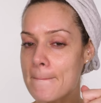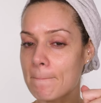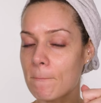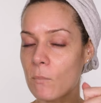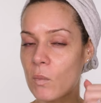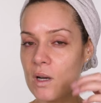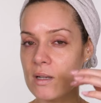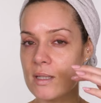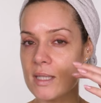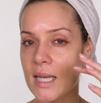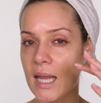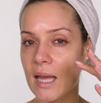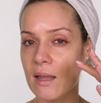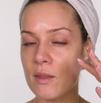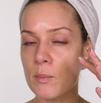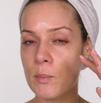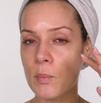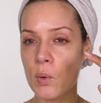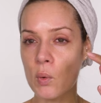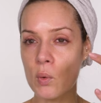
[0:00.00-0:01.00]
Whereas now
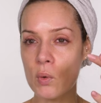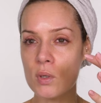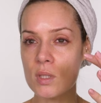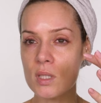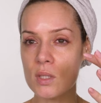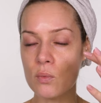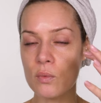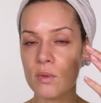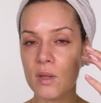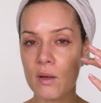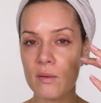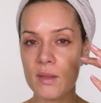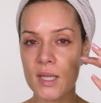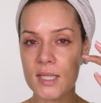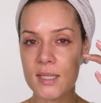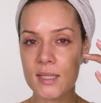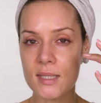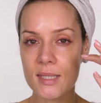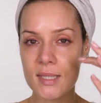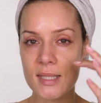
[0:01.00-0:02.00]
the pores, although they're
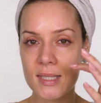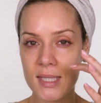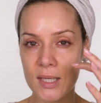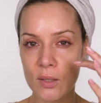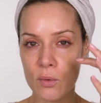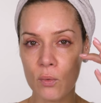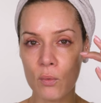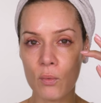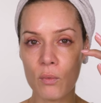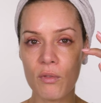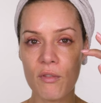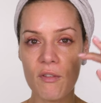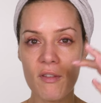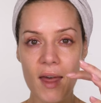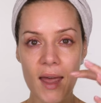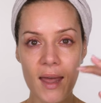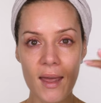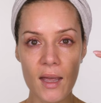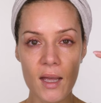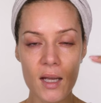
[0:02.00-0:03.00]
still
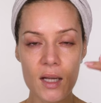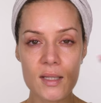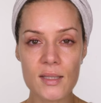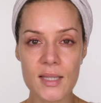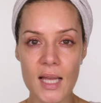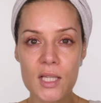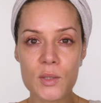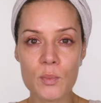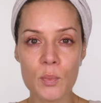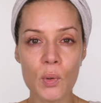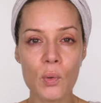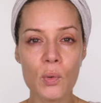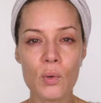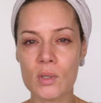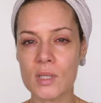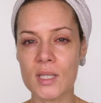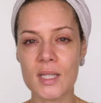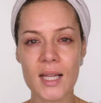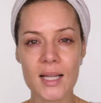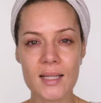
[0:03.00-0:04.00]
there, because that's
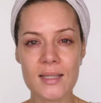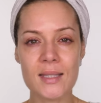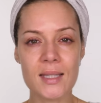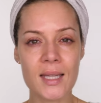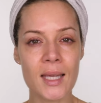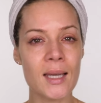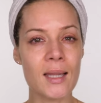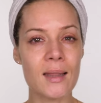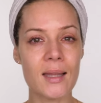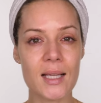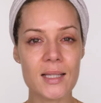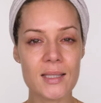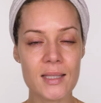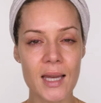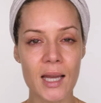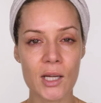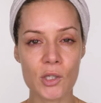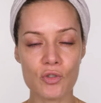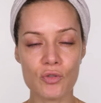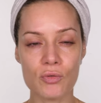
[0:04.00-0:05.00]
pores and that's skin and that's
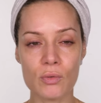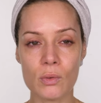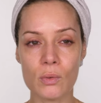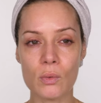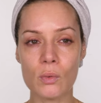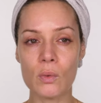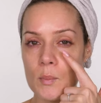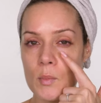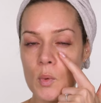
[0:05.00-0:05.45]
natural,